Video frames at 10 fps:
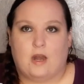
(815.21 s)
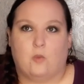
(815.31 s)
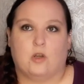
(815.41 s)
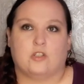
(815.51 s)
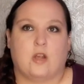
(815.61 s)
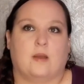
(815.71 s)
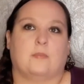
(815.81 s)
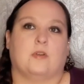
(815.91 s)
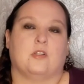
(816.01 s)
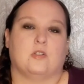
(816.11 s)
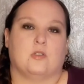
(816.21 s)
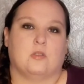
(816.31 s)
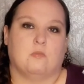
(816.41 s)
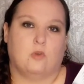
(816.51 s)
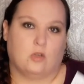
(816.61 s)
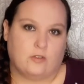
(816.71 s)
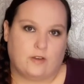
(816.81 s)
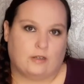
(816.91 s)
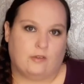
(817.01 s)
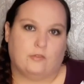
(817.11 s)
I want to try to produce more of
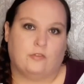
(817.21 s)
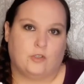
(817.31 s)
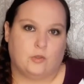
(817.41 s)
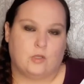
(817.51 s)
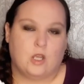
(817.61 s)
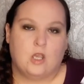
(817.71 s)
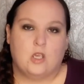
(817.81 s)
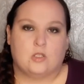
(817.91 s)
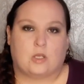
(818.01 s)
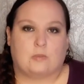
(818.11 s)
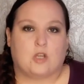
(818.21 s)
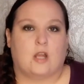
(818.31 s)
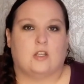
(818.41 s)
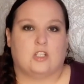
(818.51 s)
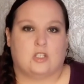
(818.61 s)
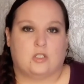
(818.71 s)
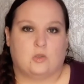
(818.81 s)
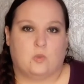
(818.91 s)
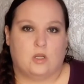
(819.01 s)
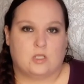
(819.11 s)
our own food, so I'm trying to just do
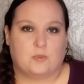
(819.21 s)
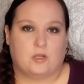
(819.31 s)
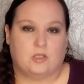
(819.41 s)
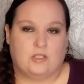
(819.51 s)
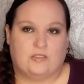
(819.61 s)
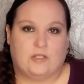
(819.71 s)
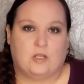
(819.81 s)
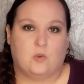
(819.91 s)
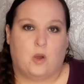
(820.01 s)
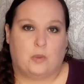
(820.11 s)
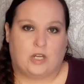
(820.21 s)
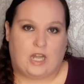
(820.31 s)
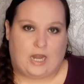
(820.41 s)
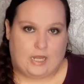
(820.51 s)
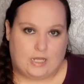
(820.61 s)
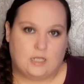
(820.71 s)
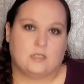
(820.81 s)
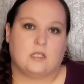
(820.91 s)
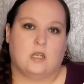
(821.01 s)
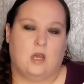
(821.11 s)
what's prolific, what we're going to eat.